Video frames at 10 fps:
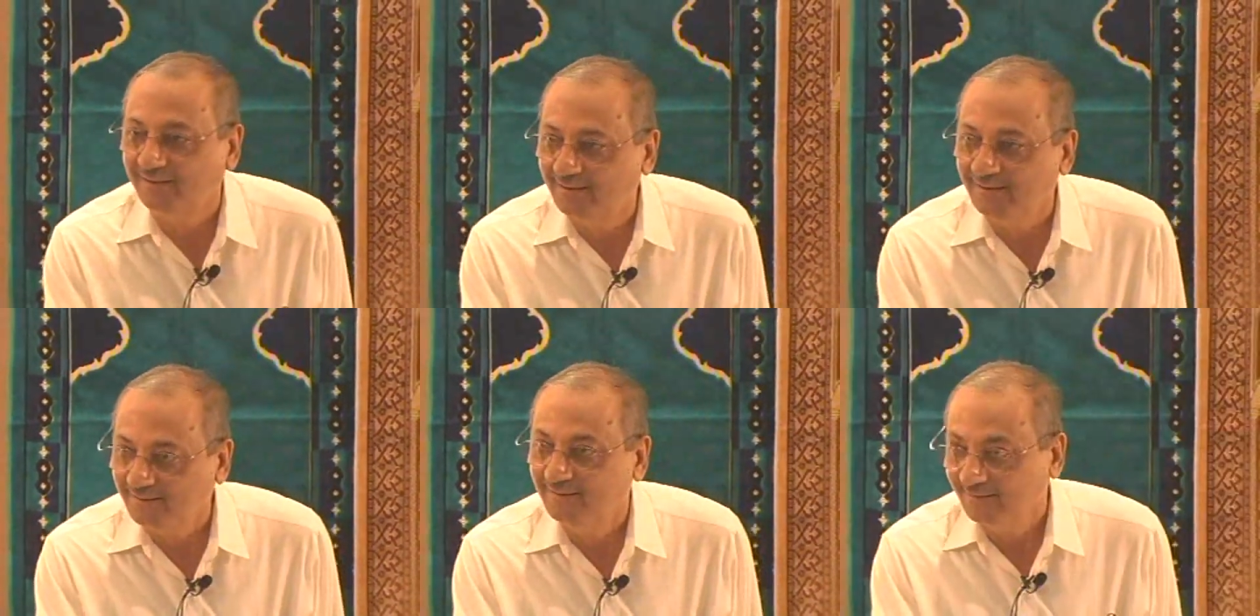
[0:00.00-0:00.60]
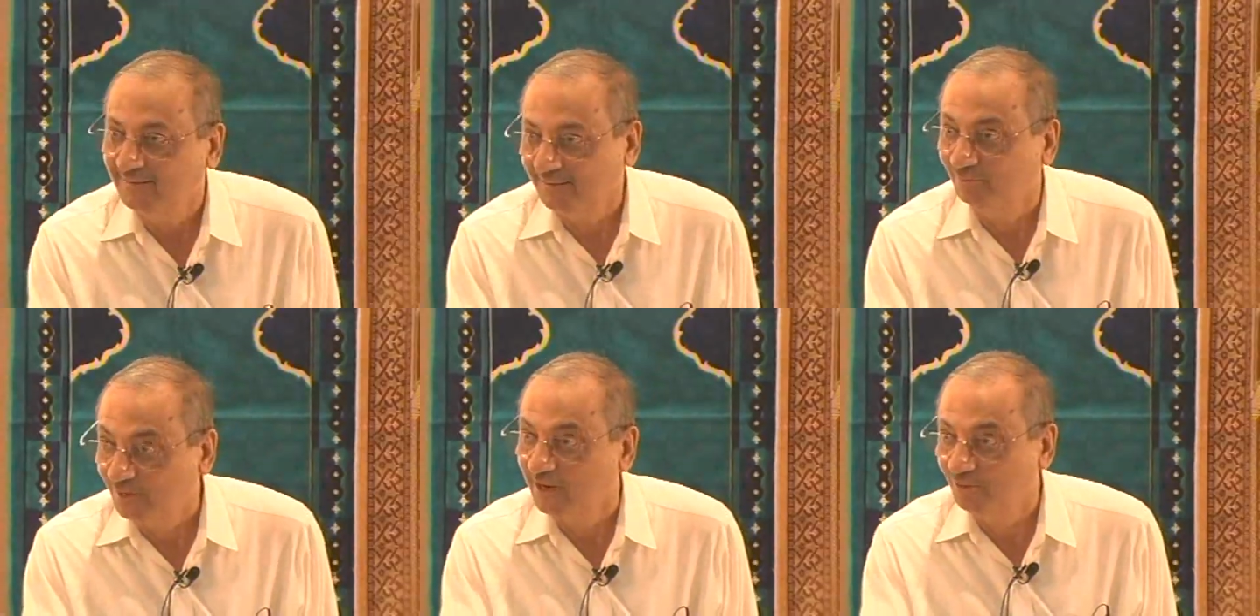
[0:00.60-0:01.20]
Huh?
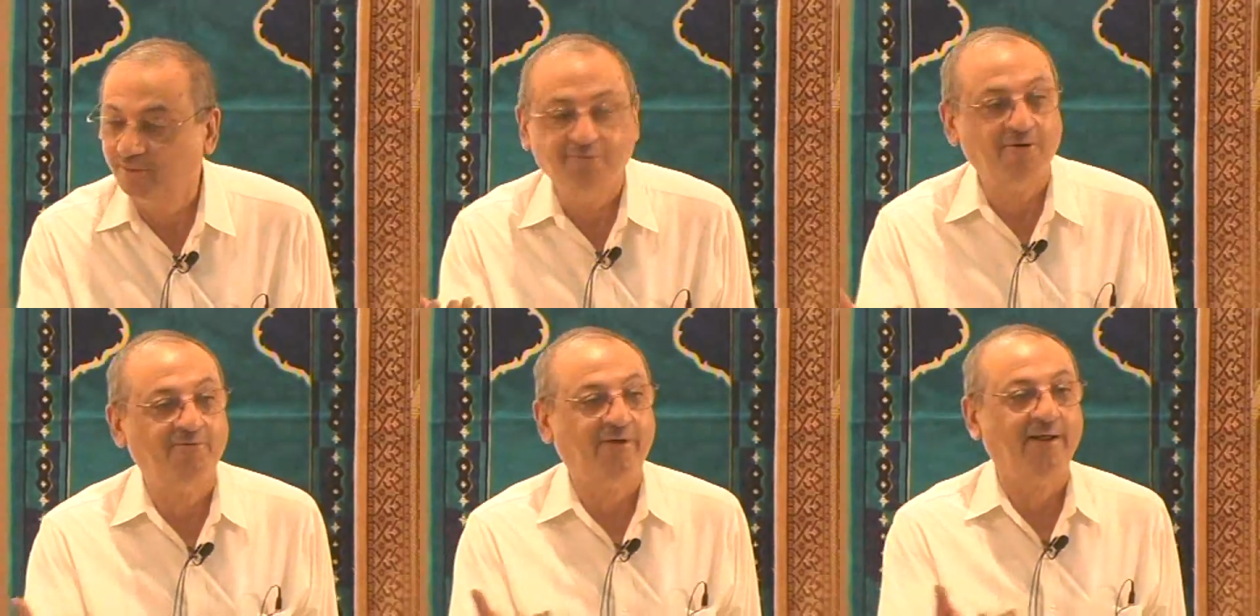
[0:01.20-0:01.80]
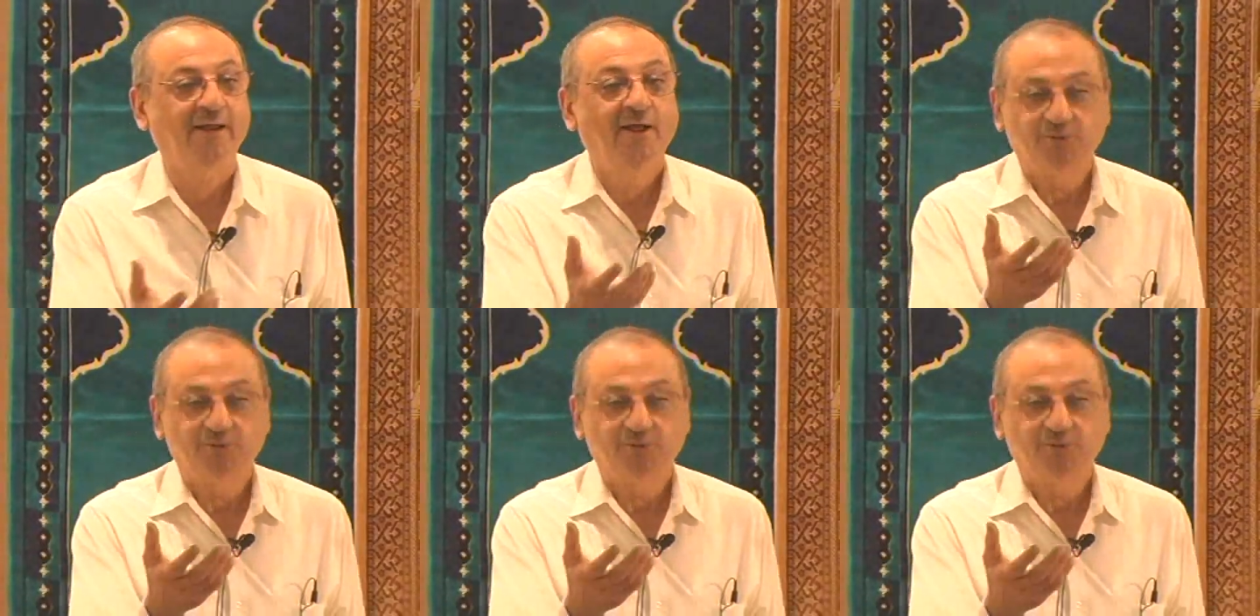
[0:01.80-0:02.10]
We are looking for file.